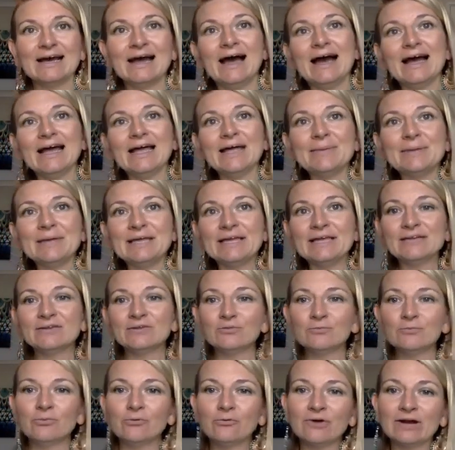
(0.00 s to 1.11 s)
I am here to
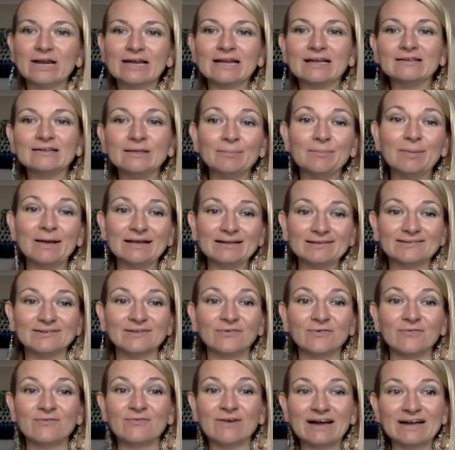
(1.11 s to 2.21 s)
bring the best
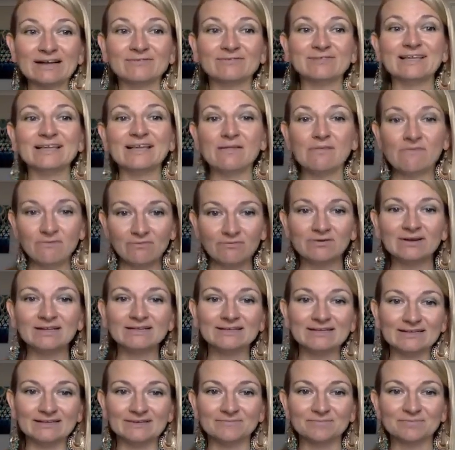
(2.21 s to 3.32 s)
of 5D and
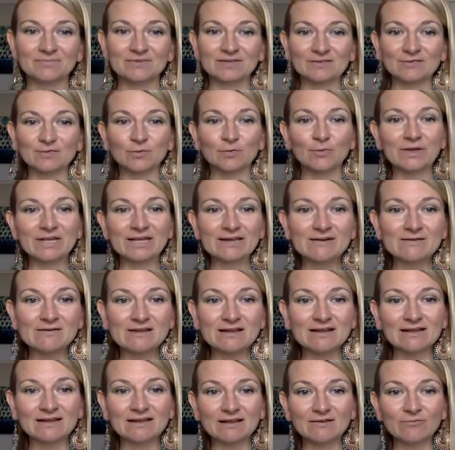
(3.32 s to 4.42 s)
3D so we
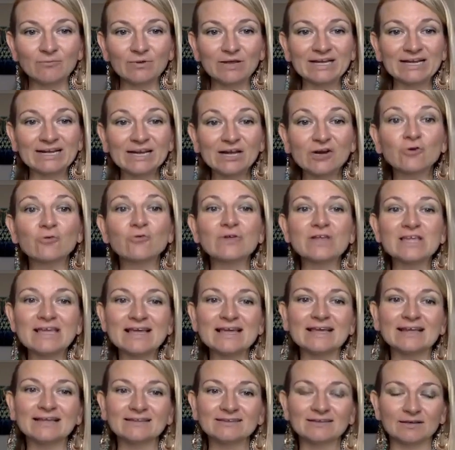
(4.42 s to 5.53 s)
can
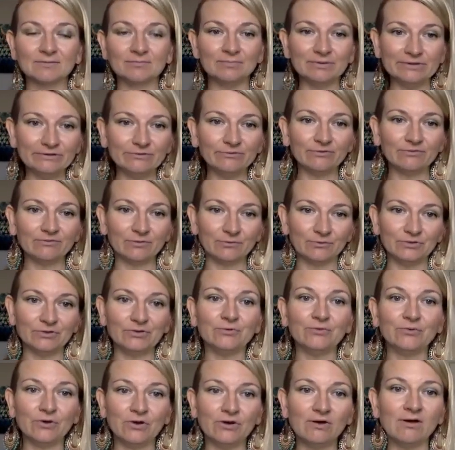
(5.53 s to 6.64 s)
create a beautiful
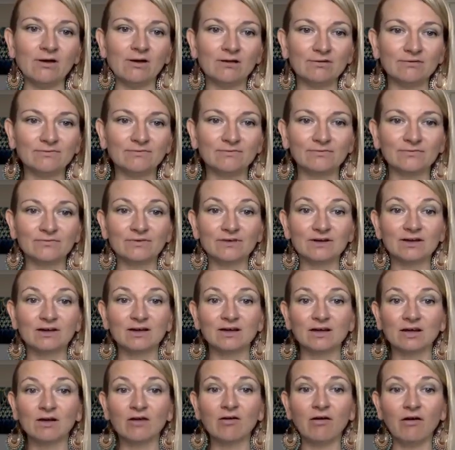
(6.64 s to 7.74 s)
new earth
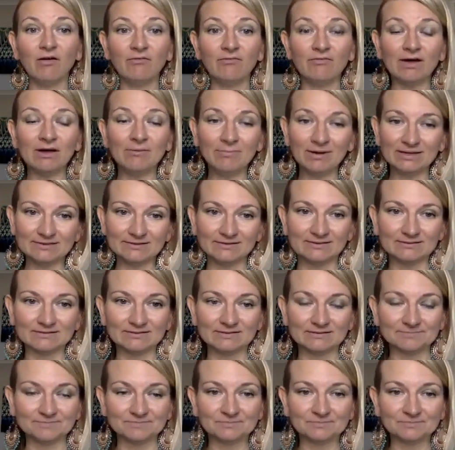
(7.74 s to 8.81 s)
of abundance.